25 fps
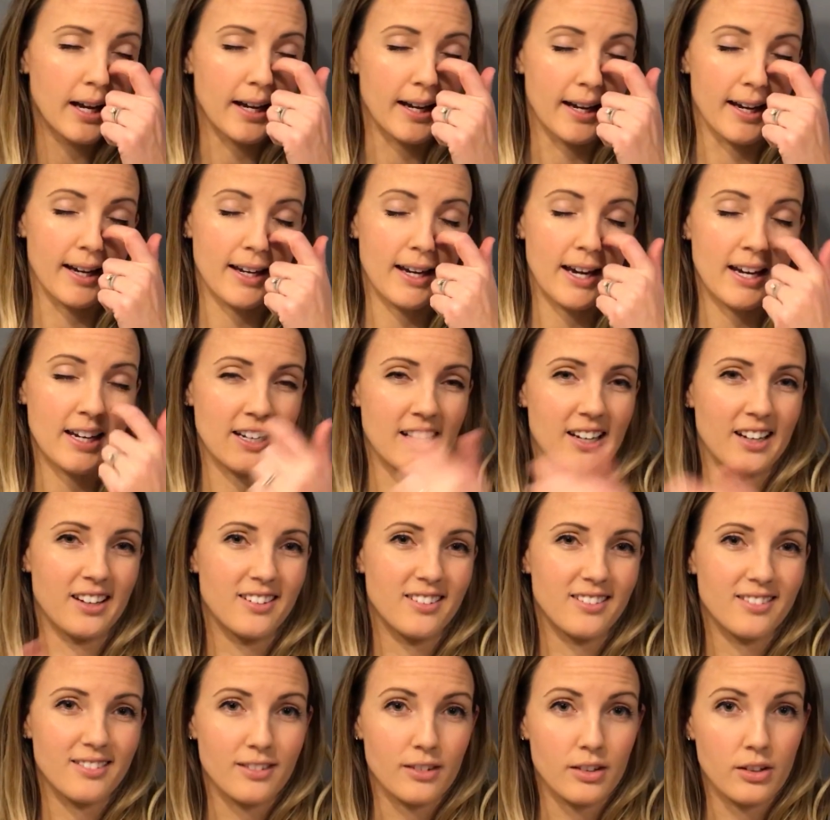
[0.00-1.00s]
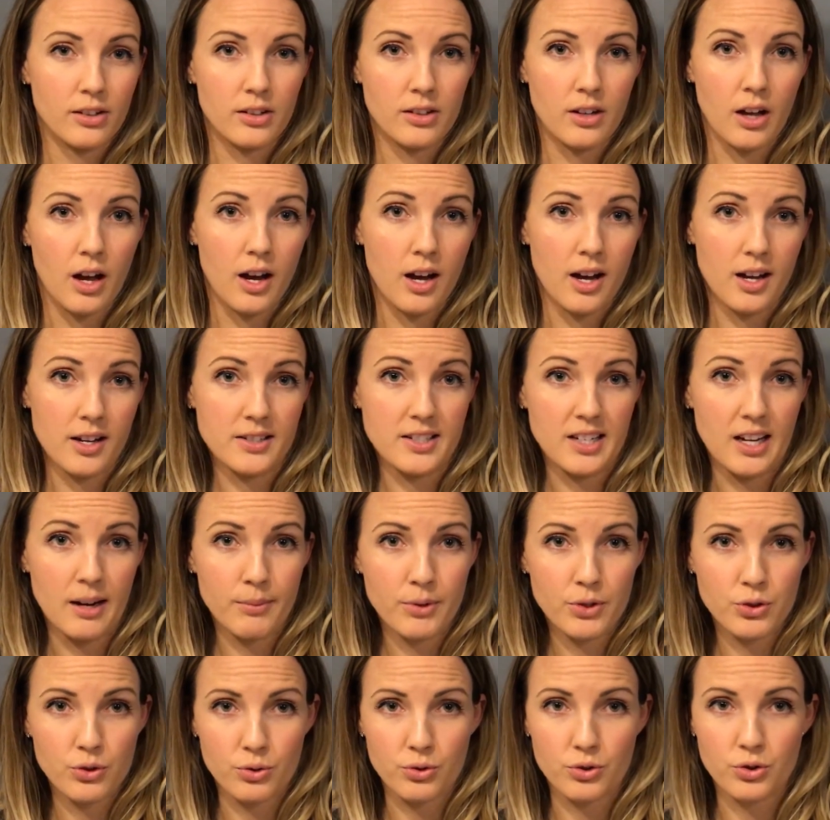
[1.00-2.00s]
It can
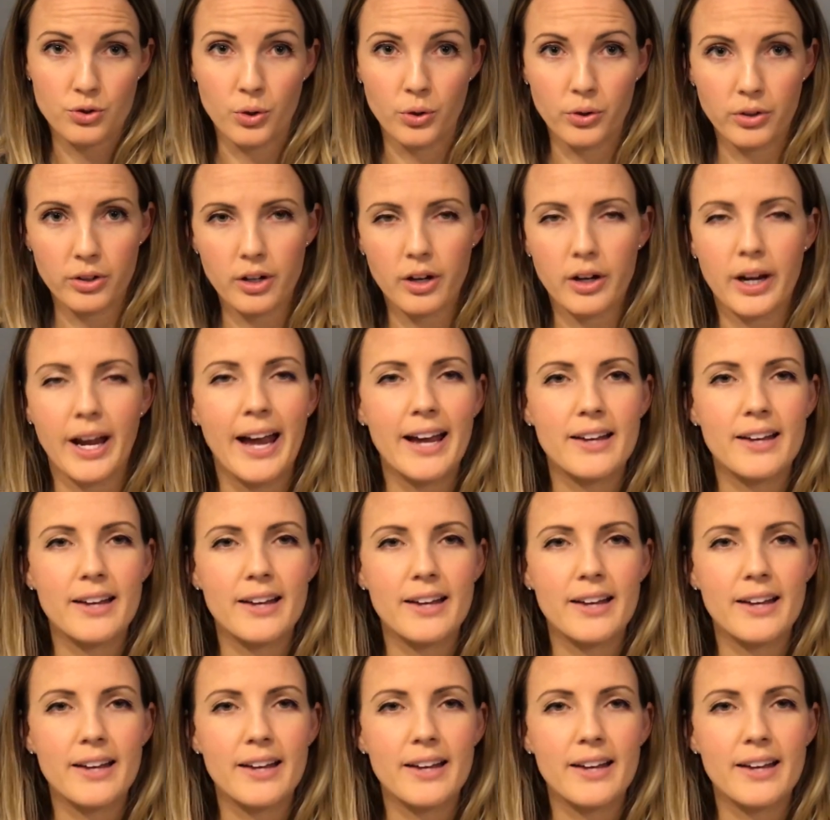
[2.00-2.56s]
damage your shoulder.